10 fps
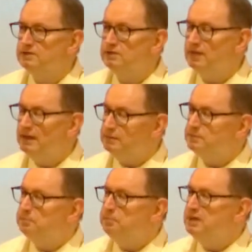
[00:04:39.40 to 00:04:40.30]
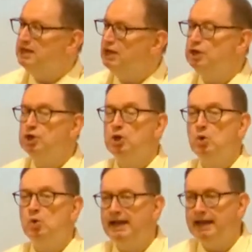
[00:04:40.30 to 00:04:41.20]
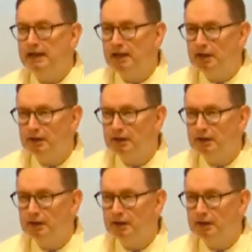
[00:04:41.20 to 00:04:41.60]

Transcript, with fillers: so that was a bit annoying.